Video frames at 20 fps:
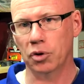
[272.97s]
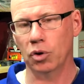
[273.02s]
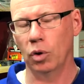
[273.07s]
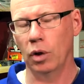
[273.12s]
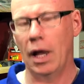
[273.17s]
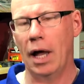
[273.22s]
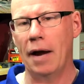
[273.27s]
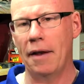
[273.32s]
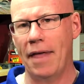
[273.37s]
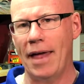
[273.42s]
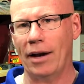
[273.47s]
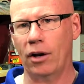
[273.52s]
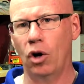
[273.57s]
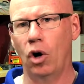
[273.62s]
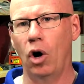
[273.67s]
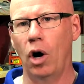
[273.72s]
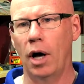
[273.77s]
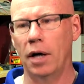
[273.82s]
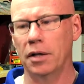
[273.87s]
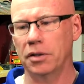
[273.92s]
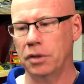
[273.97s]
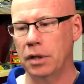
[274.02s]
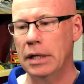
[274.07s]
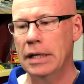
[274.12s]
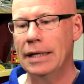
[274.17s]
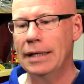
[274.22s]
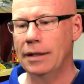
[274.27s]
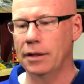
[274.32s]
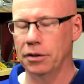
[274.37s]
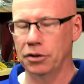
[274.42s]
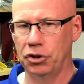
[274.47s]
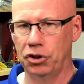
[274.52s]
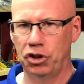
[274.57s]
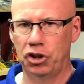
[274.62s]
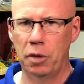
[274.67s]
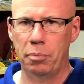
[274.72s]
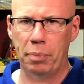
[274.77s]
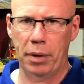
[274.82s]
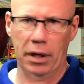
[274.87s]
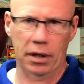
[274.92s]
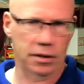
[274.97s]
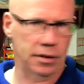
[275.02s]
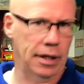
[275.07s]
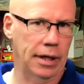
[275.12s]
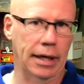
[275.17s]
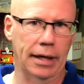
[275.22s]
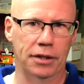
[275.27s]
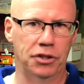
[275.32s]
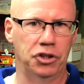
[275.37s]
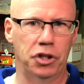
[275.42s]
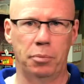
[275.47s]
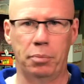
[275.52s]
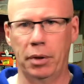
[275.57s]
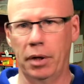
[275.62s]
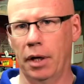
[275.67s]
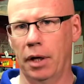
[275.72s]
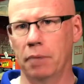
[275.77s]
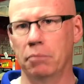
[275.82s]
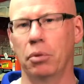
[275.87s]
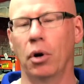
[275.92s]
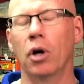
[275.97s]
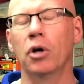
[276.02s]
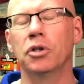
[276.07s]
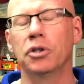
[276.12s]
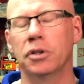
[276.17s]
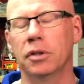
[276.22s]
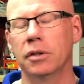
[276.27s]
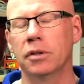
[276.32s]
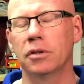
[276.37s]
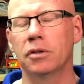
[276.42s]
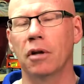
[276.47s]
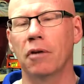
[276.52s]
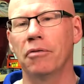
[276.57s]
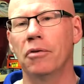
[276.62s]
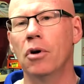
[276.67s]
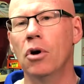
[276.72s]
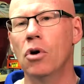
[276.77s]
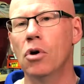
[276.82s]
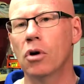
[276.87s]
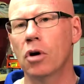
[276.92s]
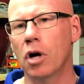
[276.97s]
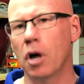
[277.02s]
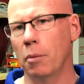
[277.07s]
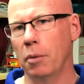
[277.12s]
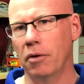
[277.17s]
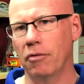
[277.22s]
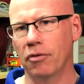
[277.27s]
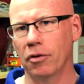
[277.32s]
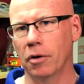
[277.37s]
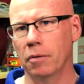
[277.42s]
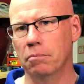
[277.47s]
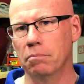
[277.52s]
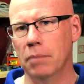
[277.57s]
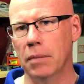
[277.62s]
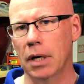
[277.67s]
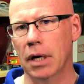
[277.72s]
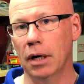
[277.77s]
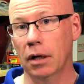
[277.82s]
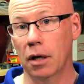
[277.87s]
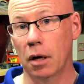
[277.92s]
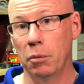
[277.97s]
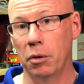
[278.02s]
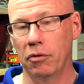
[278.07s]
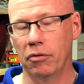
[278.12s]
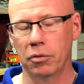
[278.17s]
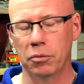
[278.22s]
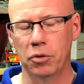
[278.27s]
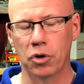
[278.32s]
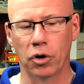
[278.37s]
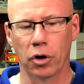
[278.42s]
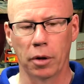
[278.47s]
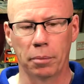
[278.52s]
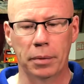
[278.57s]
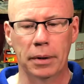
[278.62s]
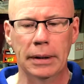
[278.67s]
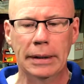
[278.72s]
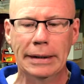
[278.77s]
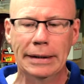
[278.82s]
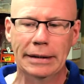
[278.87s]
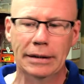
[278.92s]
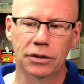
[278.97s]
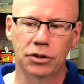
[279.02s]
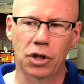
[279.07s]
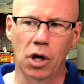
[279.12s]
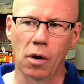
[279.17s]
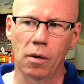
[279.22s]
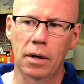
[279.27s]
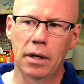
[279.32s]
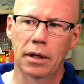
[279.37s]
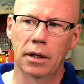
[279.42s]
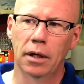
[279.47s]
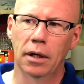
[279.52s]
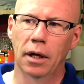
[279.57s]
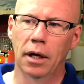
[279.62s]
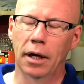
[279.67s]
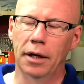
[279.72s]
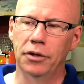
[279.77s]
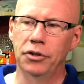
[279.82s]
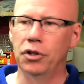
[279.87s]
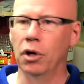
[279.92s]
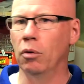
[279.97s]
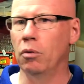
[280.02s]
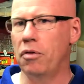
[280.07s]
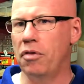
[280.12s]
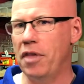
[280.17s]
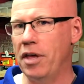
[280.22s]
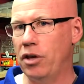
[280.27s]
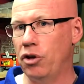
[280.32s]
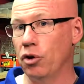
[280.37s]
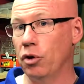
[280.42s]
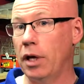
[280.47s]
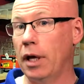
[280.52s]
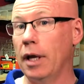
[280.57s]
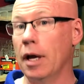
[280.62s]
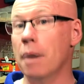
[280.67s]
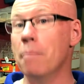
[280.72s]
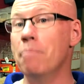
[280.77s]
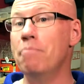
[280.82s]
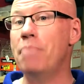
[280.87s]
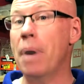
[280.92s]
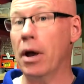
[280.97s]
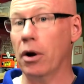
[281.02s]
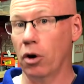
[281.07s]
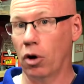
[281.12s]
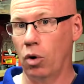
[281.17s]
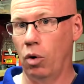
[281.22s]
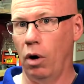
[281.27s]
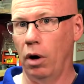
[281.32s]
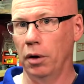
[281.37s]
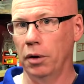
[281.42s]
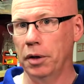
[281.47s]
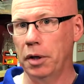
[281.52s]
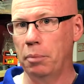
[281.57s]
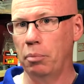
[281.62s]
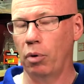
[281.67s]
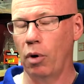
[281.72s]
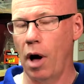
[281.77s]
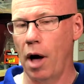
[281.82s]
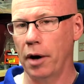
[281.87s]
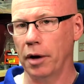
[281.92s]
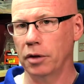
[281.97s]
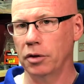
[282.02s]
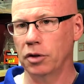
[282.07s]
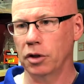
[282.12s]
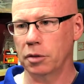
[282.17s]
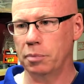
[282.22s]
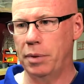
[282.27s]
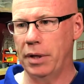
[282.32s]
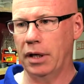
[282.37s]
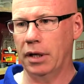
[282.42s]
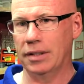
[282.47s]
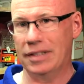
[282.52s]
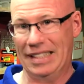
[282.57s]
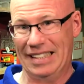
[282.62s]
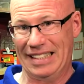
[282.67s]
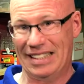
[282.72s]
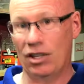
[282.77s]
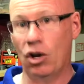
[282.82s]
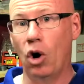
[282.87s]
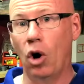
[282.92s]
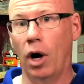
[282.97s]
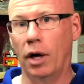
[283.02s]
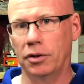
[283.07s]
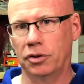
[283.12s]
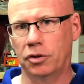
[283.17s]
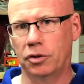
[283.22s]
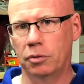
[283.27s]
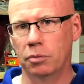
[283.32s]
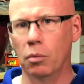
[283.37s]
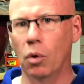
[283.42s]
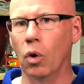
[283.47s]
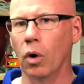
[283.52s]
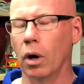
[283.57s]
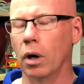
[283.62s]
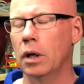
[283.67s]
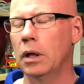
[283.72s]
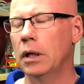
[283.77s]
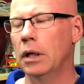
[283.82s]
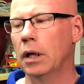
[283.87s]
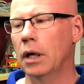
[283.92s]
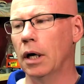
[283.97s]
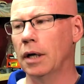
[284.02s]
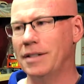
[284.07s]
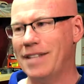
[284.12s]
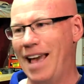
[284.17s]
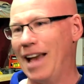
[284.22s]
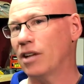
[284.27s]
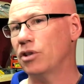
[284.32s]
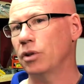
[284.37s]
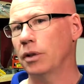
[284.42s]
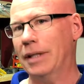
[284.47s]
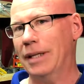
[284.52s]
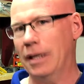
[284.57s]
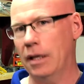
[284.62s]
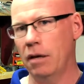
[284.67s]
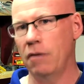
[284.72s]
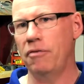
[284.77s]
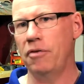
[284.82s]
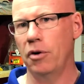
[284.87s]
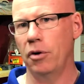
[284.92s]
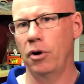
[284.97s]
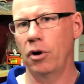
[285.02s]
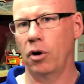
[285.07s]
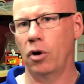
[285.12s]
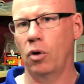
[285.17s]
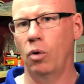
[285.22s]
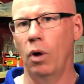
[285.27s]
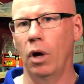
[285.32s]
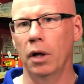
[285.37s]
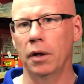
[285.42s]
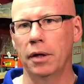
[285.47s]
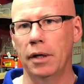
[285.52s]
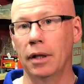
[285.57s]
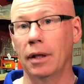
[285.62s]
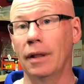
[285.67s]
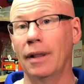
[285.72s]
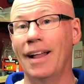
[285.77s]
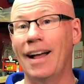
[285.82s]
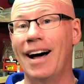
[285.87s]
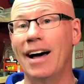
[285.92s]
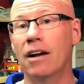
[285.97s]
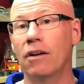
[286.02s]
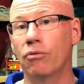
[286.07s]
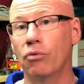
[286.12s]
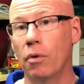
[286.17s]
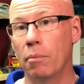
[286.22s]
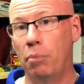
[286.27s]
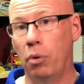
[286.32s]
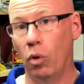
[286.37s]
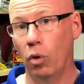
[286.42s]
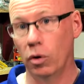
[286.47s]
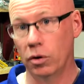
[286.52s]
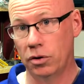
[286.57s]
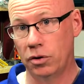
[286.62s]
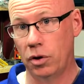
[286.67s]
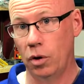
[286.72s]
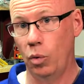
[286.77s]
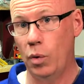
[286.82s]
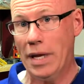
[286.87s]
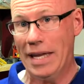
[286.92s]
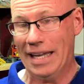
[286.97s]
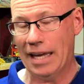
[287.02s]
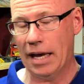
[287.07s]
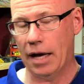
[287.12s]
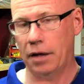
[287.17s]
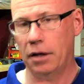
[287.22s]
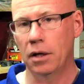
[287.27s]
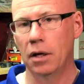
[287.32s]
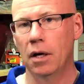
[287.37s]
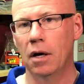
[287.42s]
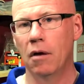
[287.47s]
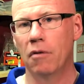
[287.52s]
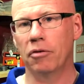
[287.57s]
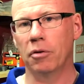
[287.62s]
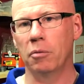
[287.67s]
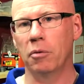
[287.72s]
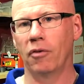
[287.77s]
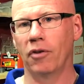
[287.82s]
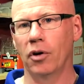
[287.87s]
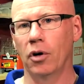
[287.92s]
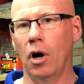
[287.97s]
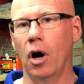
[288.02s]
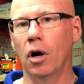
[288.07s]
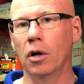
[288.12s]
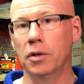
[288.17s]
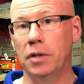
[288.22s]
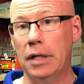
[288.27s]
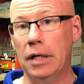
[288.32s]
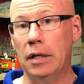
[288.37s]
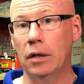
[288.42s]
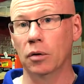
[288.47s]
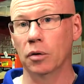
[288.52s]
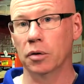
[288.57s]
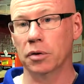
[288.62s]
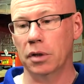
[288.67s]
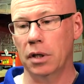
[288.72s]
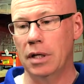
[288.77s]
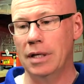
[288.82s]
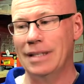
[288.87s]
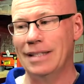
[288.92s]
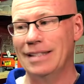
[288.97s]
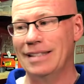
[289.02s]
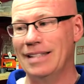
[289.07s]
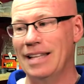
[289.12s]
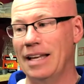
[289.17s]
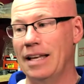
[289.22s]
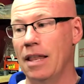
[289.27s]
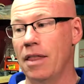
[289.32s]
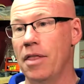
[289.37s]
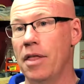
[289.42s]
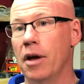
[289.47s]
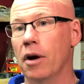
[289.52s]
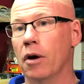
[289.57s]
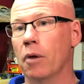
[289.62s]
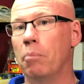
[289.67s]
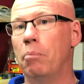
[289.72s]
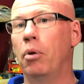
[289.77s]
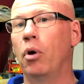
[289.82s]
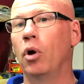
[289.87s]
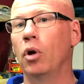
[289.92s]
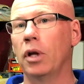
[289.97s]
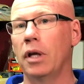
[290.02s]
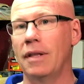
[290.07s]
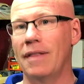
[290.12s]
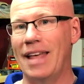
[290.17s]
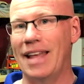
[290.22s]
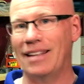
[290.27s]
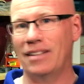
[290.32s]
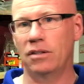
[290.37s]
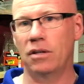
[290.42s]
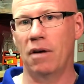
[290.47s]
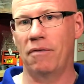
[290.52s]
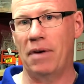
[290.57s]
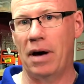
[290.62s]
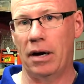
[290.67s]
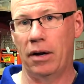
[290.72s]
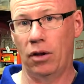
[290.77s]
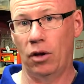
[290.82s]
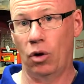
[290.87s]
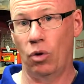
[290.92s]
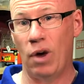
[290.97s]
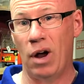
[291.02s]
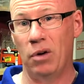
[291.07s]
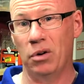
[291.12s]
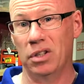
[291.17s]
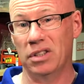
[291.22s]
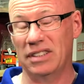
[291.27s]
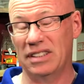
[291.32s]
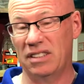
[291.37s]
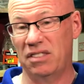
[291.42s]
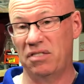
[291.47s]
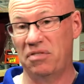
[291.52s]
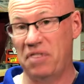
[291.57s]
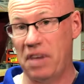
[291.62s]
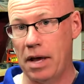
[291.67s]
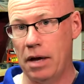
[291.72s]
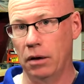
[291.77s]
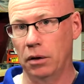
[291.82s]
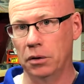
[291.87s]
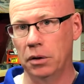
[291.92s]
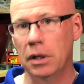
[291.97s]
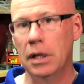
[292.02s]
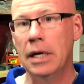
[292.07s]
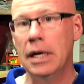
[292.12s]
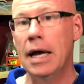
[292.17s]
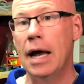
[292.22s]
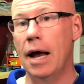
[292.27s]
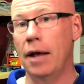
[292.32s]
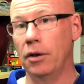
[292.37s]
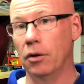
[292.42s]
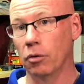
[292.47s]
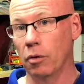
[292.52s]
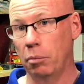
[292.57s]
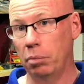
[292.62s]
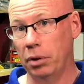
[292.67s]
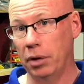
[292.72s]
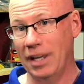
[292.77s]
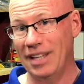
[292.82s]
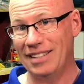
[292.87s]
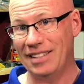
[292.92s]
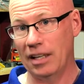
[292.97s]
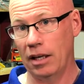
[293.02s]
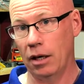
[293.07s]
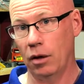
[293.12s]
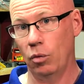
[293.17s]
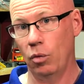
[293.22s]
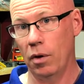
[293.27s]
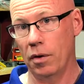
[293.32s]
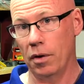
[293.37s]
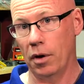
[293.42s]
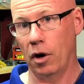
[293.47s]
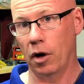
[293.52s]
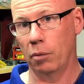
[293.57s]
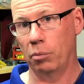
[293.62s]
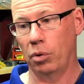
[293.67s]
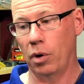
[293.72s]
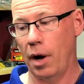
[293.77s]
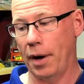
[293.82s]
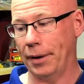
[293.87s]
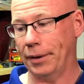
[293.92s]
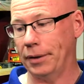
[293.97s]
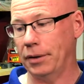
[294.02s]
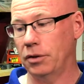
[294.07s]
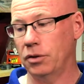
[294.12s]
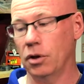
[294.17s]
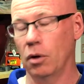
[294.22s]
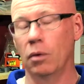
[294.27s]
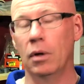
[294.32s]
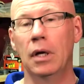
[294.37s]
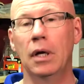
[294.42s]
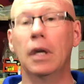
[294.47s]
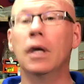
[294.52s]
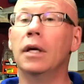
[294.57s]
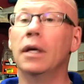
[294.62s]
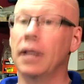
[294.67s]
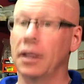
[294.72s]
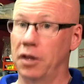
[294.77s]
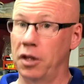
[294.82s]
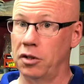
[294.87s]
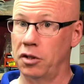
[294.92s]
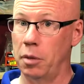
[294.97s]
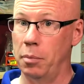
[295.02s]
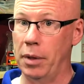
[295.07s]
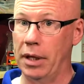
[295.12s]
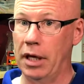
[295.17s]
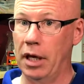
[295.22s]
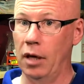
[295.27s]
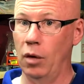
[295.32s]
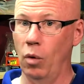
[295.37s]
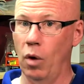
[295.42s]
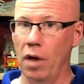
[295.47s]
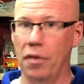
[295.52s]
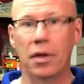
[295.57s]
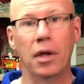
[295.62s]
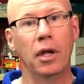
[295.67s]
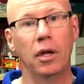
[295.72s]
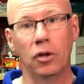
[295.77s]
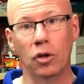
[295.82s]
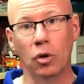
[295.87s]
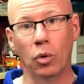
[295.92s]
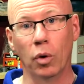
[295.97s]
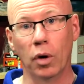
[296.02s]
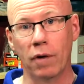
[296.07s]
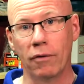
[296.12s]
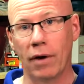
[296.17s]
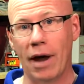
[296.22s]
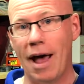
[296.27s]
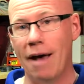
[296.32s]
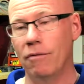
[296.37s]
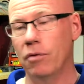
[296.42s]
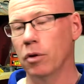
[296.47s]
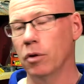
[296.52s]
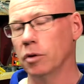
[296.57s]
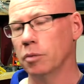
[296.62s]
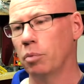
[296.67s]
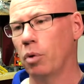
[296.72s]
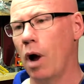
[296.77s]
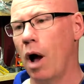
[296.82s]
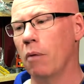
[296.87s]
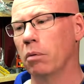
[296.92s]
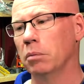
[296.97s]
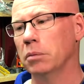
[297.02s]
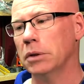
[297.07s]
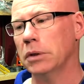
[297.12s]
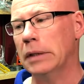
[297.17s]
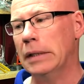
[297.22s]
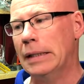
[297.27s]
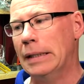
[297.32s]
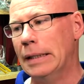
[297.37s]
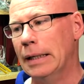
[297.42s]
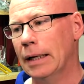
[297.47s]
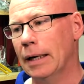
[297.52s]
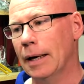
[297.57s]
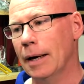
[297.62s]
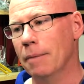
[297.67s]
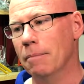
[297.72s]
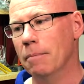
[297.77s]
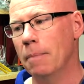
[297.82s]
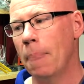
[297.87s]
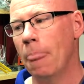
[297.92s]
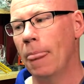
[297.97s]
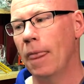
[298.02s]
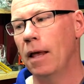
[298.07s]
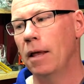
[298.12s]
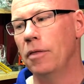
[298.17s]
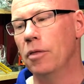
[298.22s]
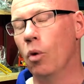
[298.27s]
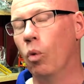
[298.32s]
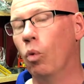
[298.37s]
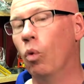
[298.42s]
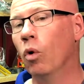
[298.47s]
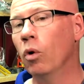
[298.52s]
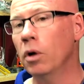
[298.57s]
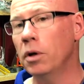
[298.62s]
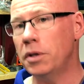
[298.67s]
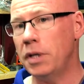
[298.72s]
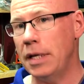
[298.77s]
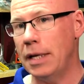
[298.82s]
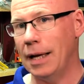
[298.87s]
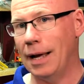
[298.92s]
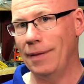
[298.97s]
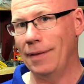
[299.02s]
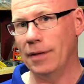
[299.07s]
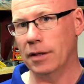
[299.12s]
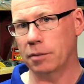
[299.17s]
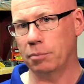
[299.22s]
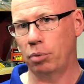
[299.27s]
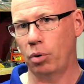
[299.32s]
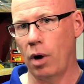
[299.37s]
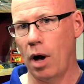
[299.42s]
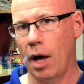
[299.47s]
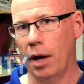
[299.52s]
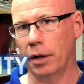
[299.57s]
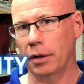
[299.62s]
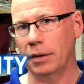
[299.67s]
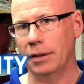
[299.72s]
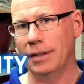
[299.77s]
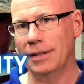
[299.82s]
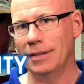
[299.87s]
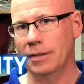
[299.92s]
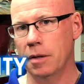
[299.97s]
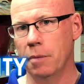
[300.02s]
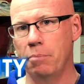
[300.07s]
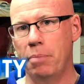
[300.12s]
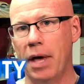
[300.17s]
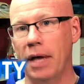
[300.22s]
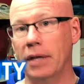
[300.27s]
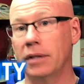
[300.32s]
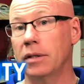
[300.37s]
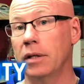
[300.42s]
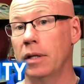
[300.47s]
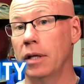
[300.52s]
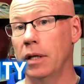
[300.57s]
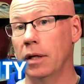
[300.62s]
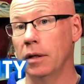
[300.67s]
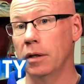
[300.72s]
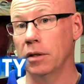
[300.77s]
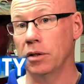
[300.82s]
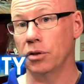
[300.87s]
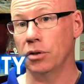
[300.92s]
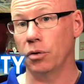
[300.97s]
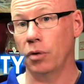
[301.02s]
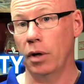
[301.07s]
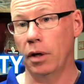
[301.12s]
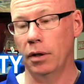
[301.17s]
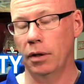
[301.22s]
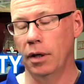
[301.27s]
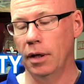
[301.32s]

So a lot of that cost is shipping because they got to ship it on barges and stuff coming from uh, coming from Europe. So uh, don't think you're getting a better quality product just because it costs more. Uh, it's actually inferior quality. A lot of reports that we get from our, our dealers is that they're pulling that stuff out of the ground because it's failed and they're replacing it with our product. So get this to begin with, and you won't ever have those problems. Um, the warranty on this product is the best in the industry.